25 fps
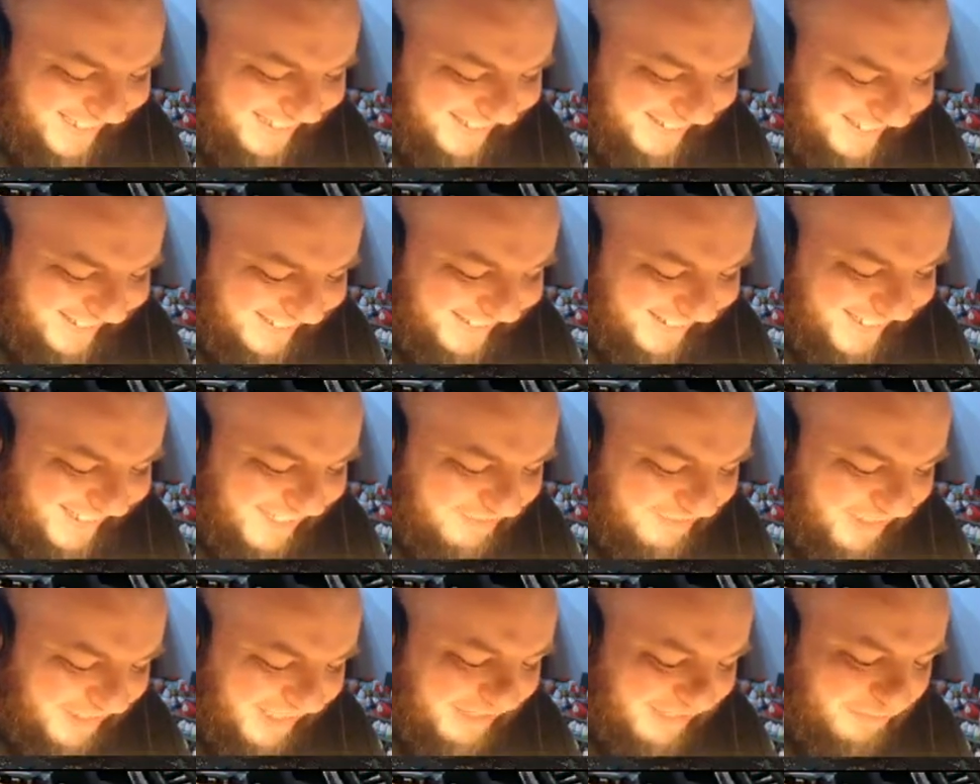Like,
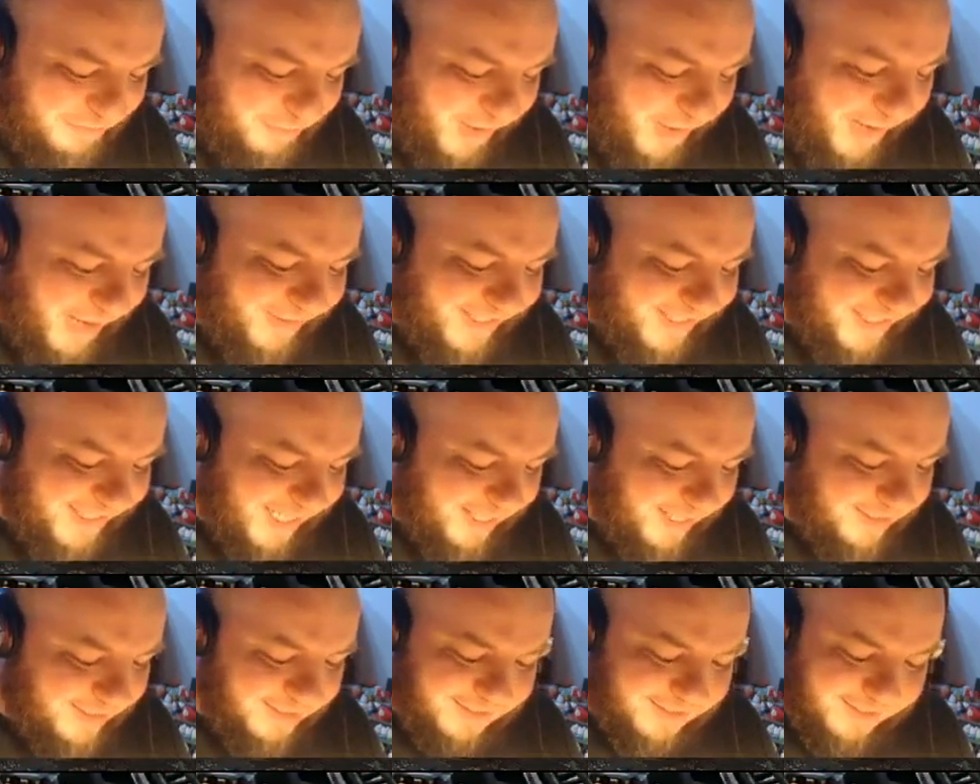he didn't fire his
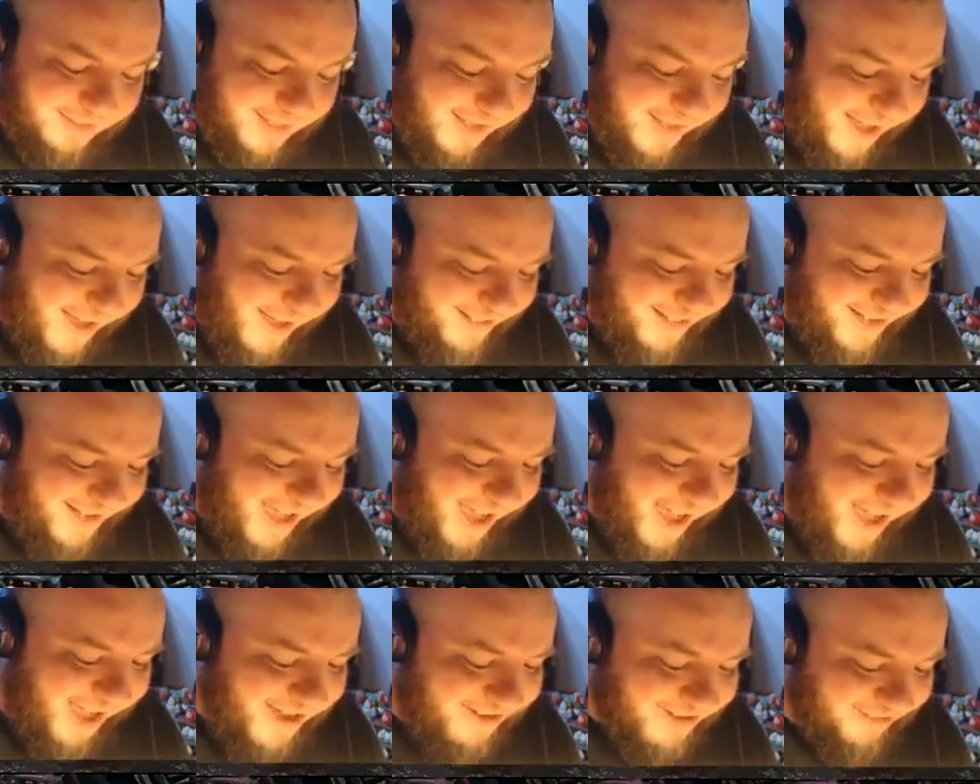guns.
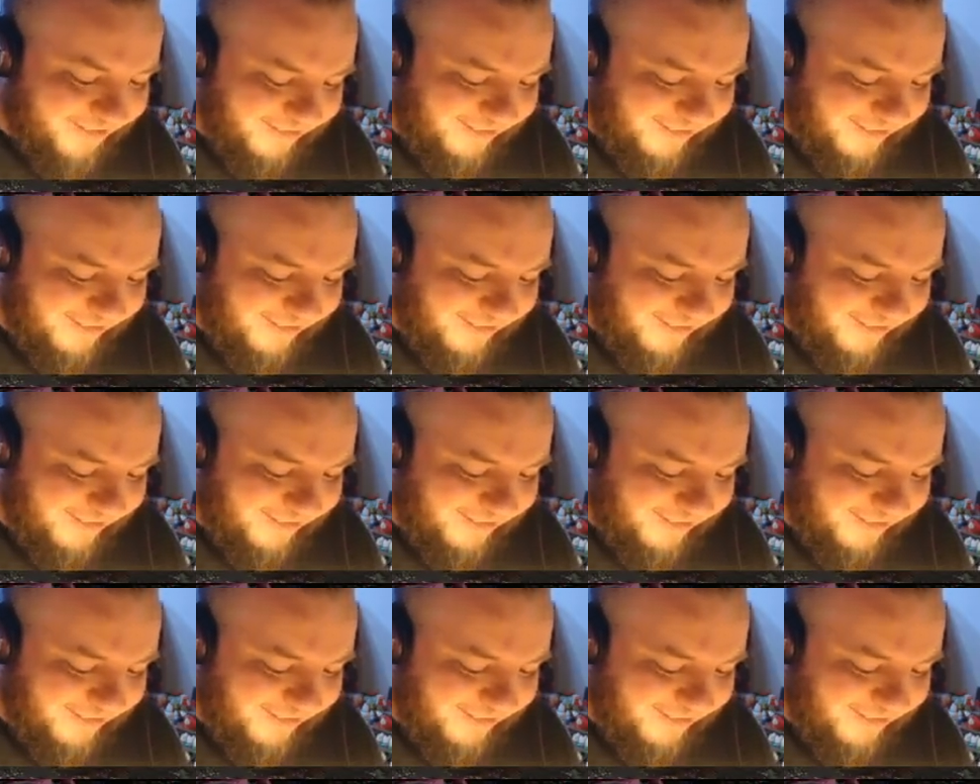Oh no!